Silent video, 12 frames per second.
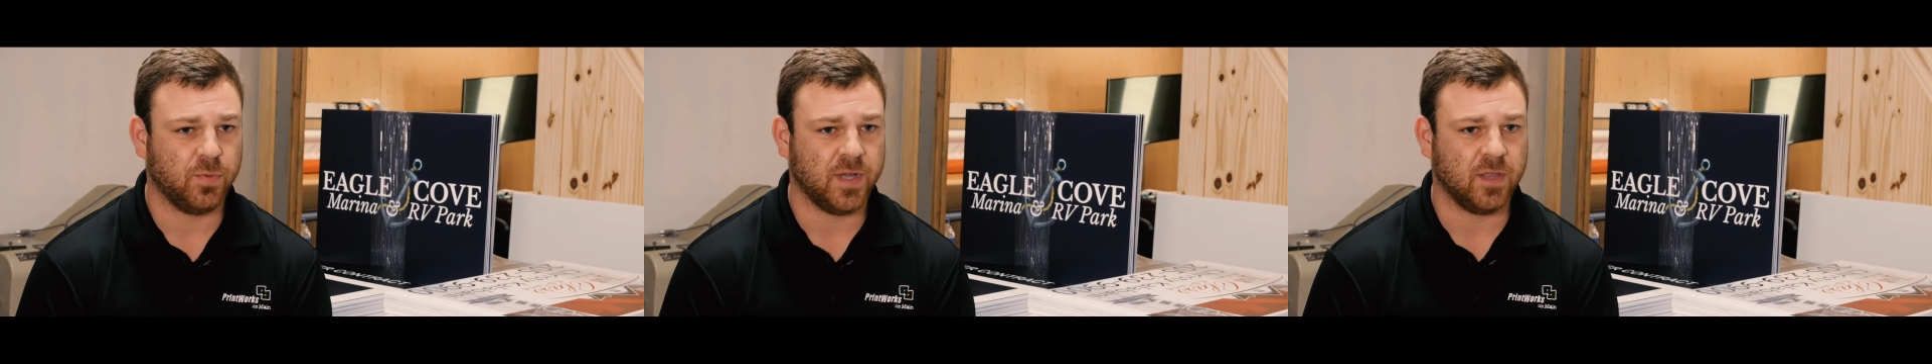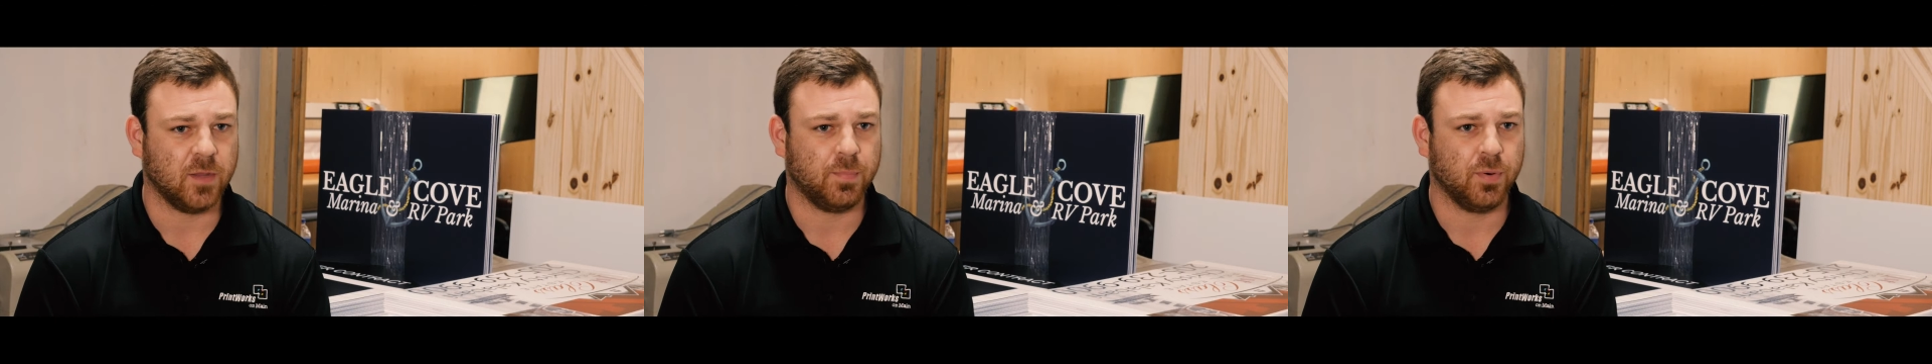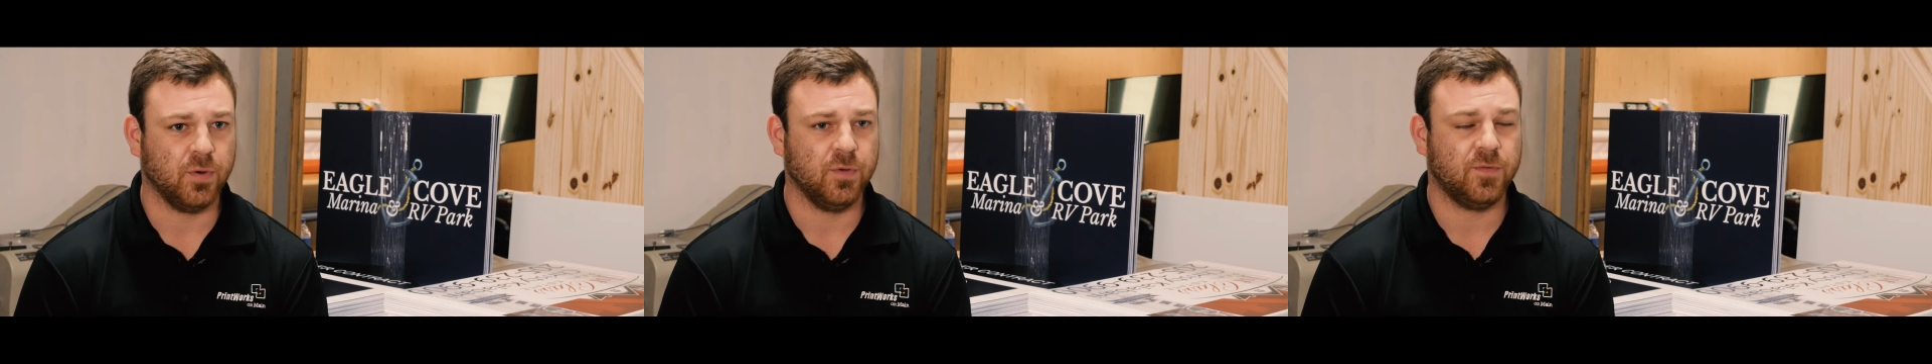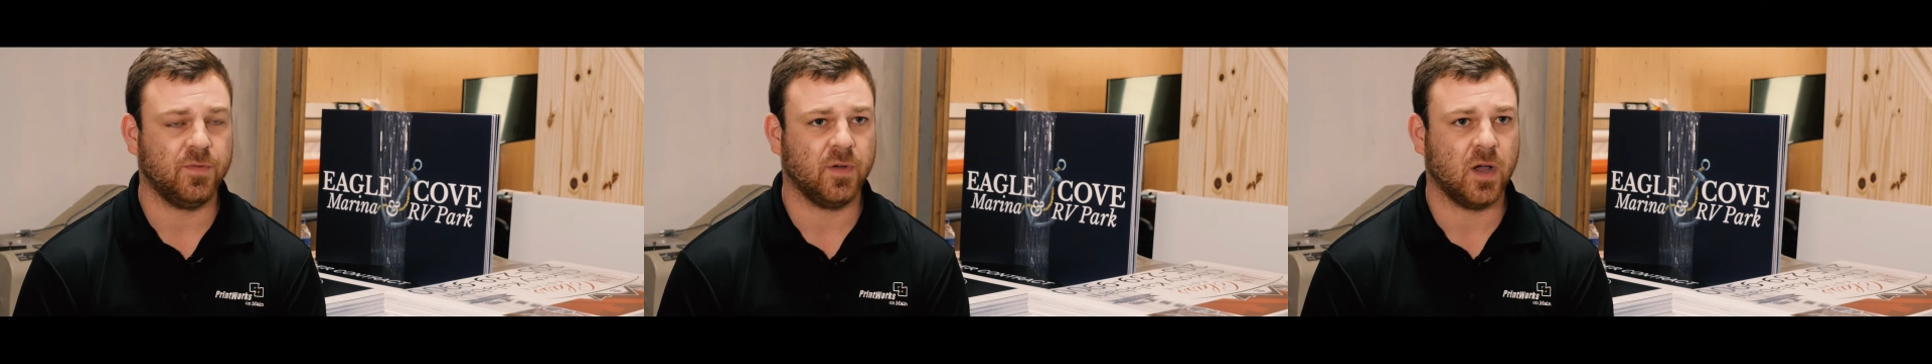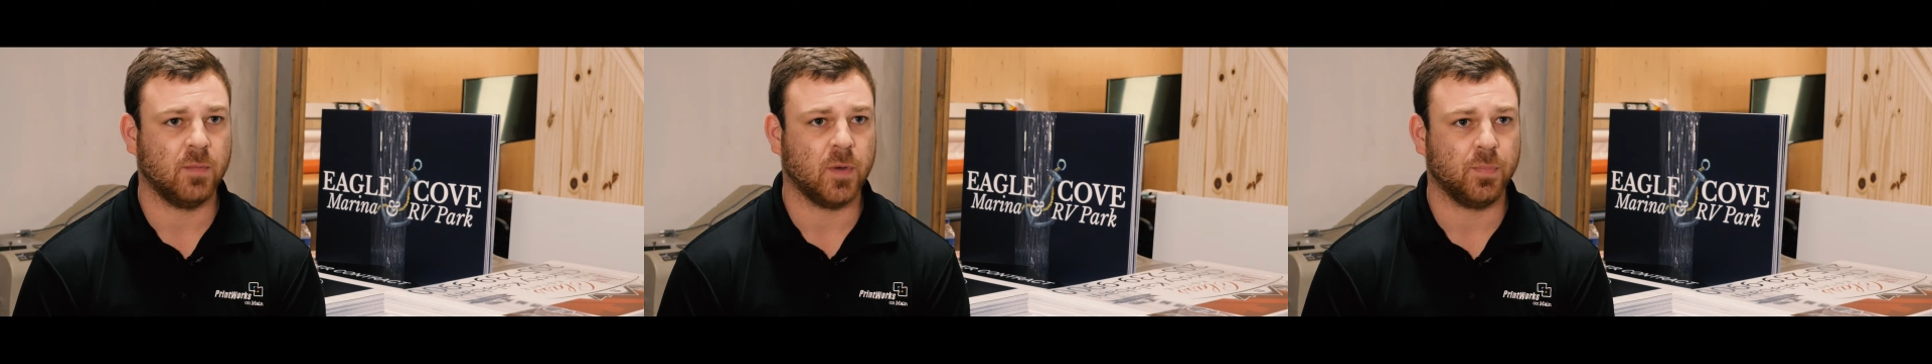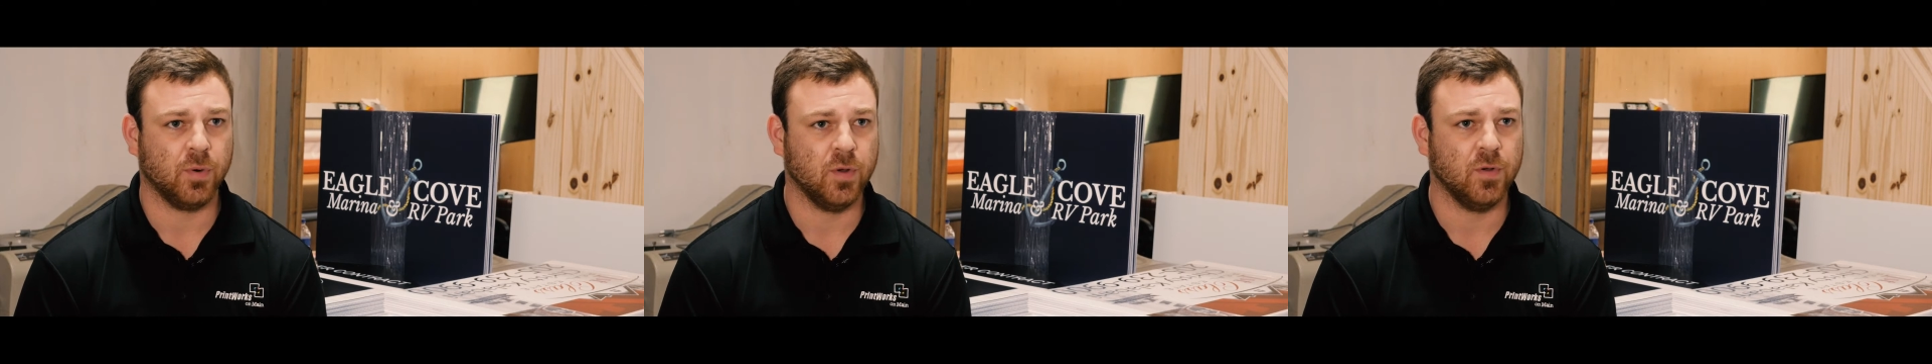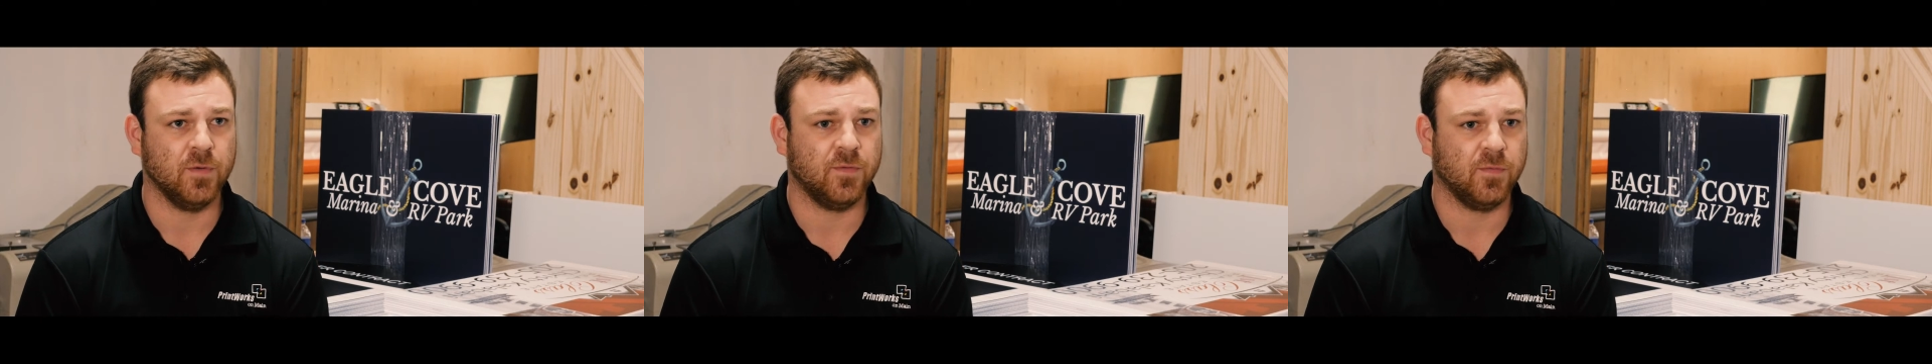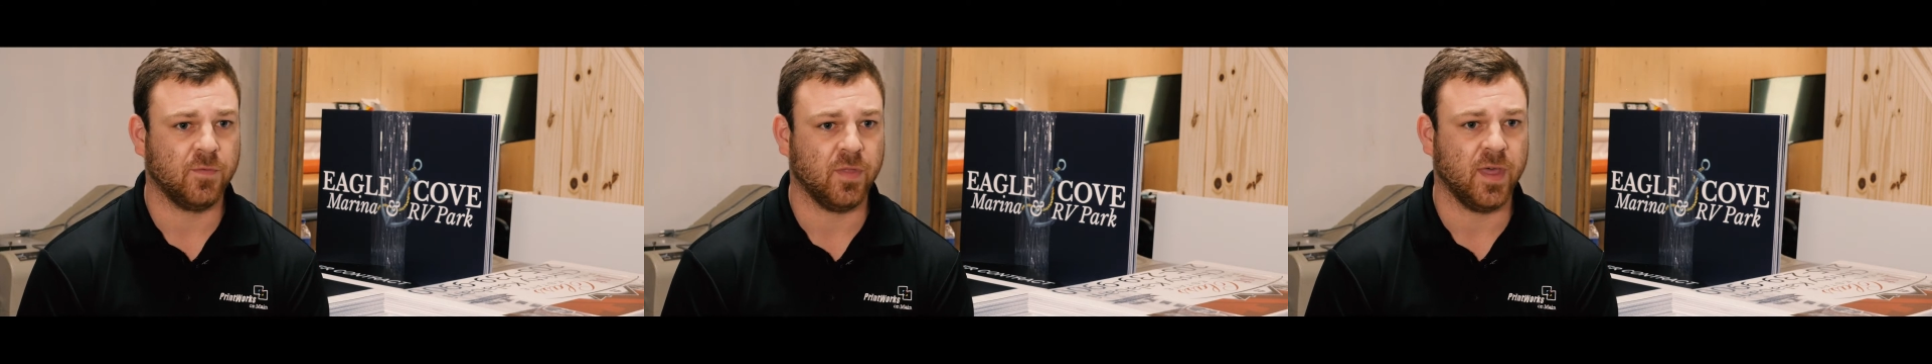we get the proof approved
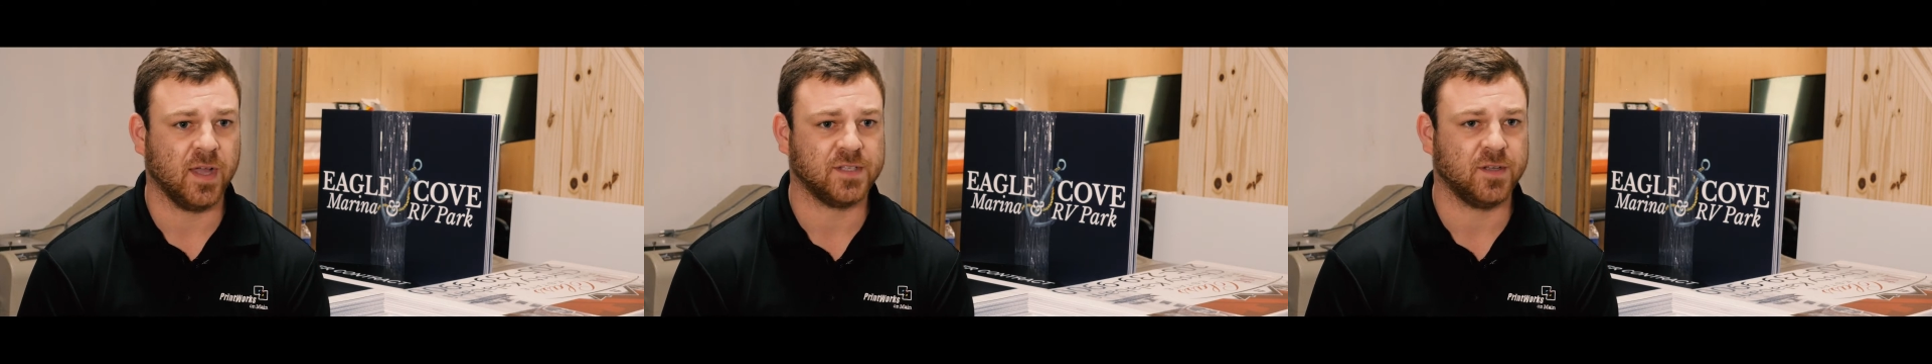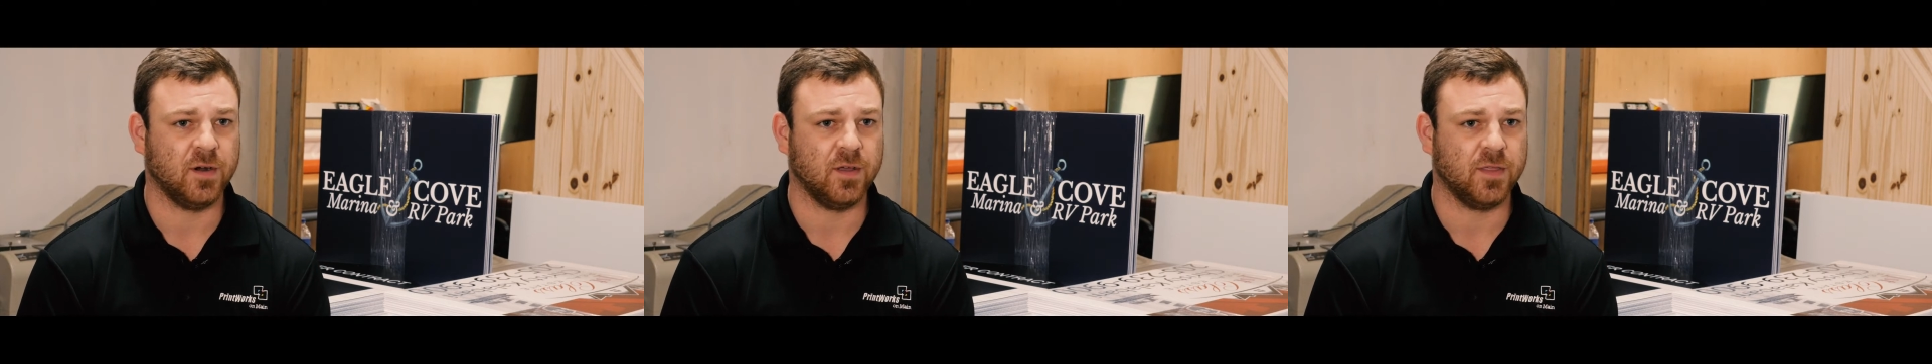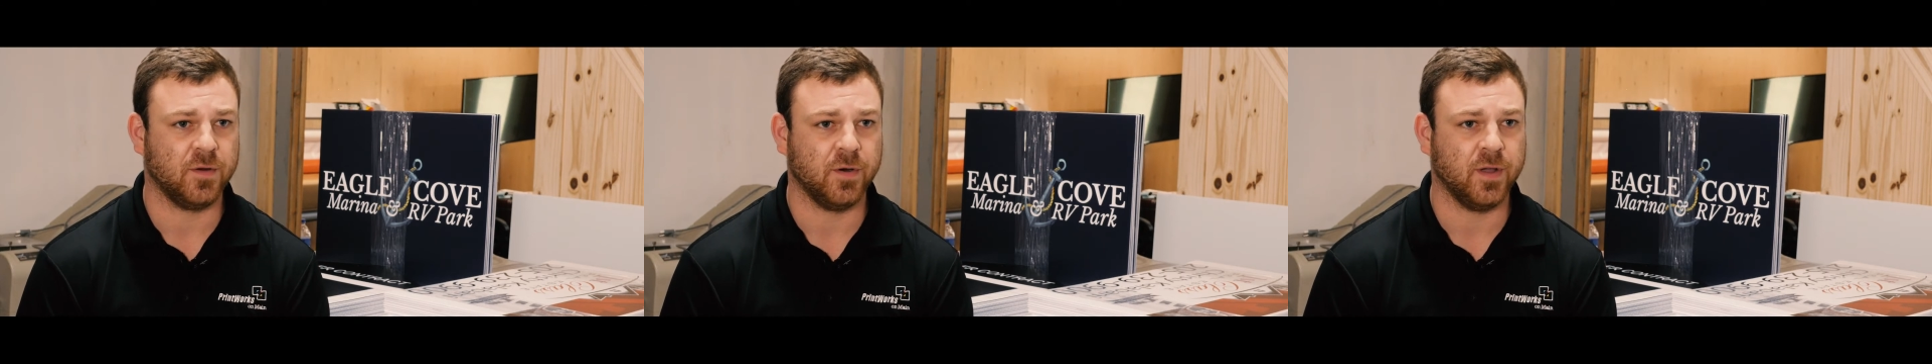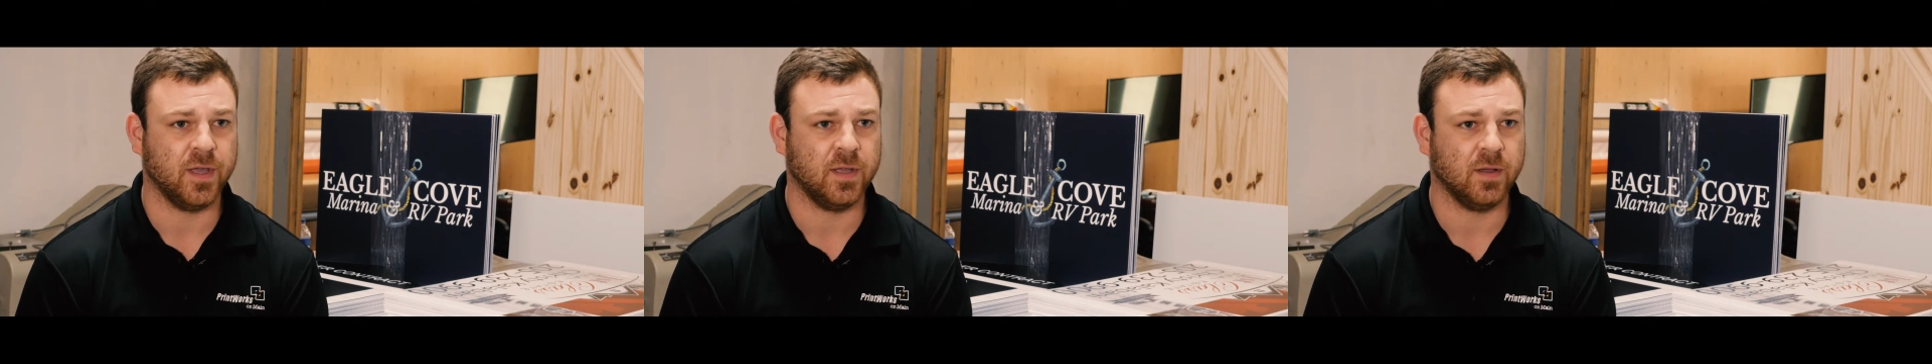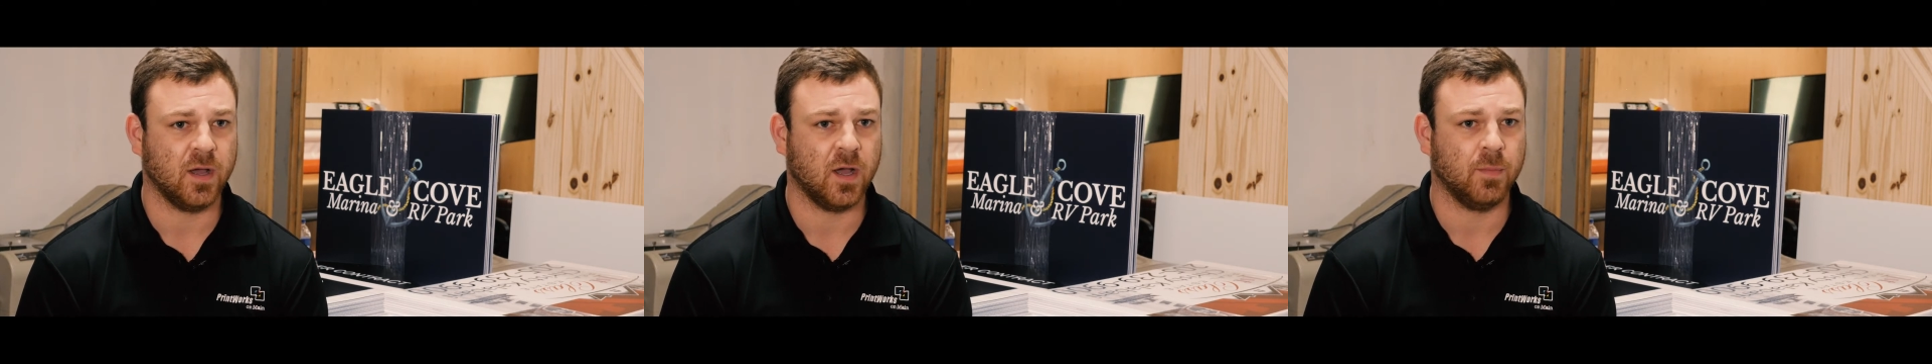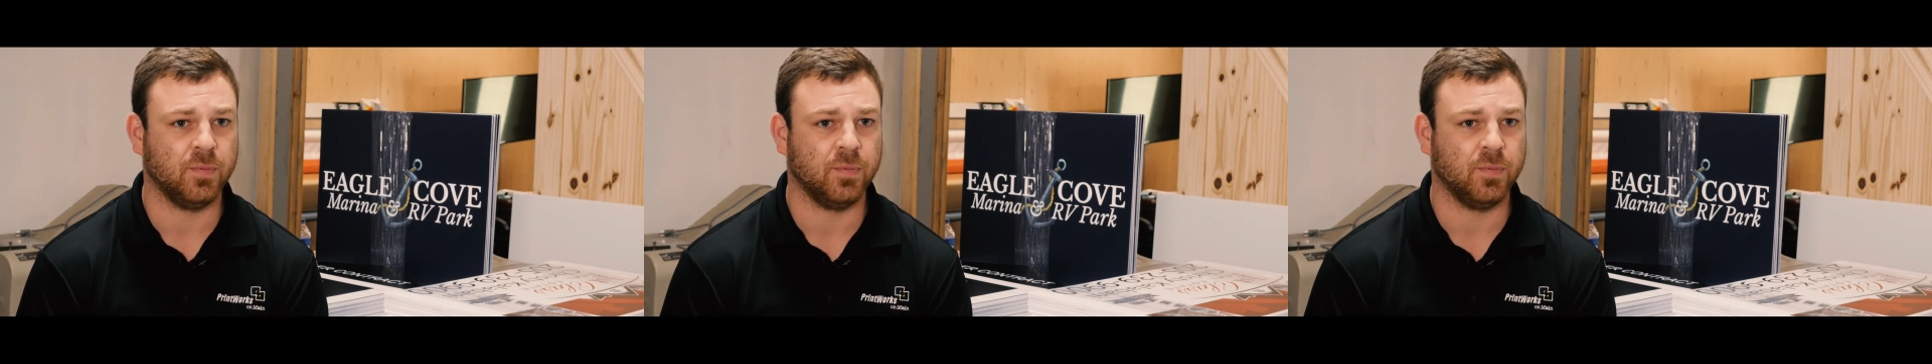for the X-33,